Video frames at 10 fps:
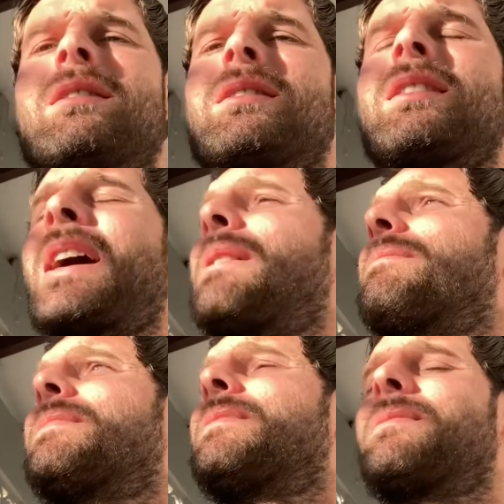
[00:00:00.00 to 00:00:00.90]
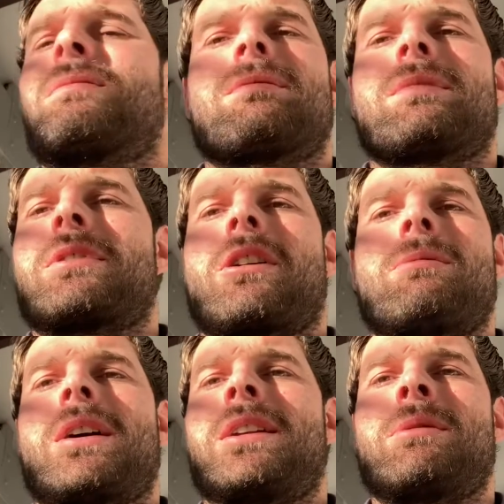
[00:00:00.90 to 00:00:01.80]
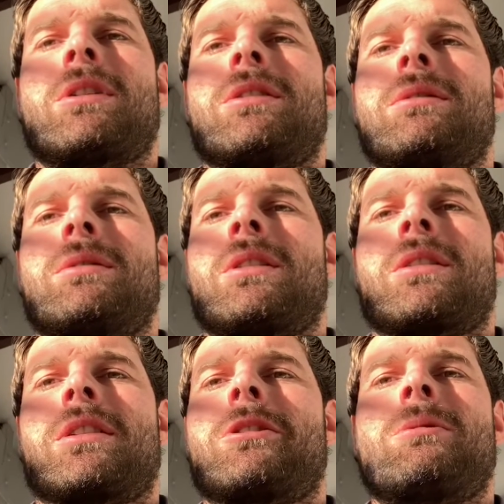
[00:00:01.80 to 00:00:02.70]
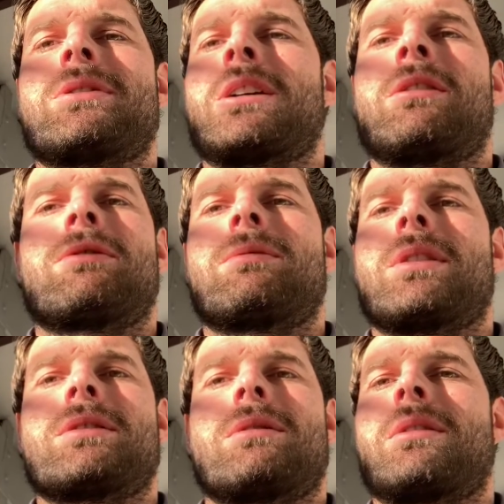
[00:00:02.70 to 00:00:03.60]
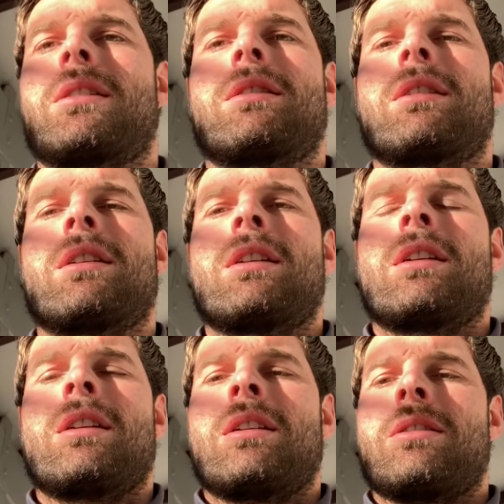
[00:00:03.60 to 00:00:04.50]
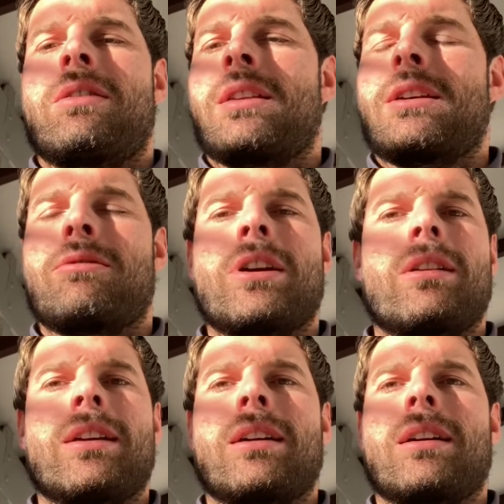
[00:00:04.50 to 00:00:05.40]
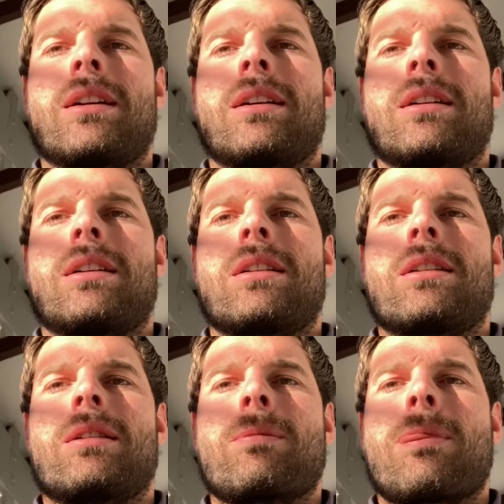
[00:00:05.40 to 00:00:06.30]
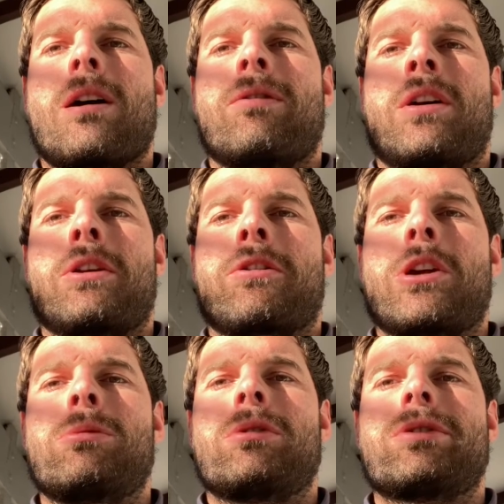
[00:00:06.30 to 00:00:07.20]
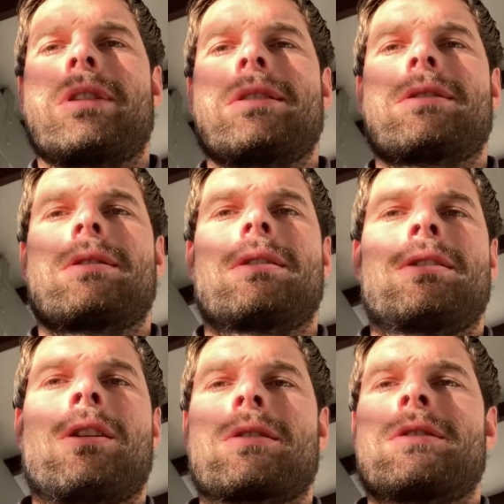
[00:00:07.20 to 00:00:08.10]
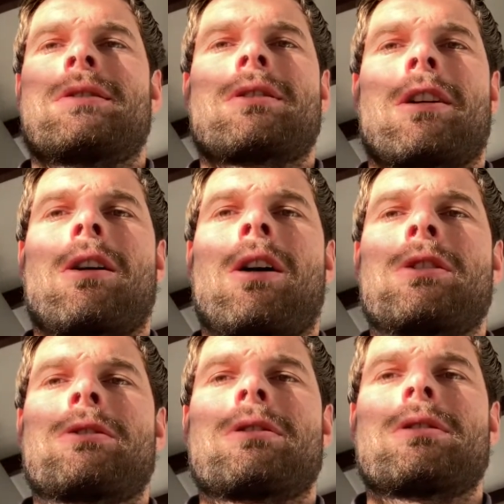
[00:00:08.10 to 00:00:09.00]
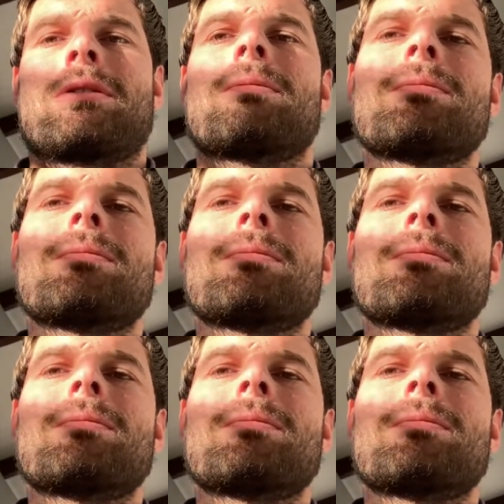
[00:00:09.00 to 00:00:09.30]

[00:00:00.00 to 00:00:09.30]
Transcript: No, sorry buddy, I'm not going to kill myself. The thing that really I find incredible is these doctors and psychiatrists,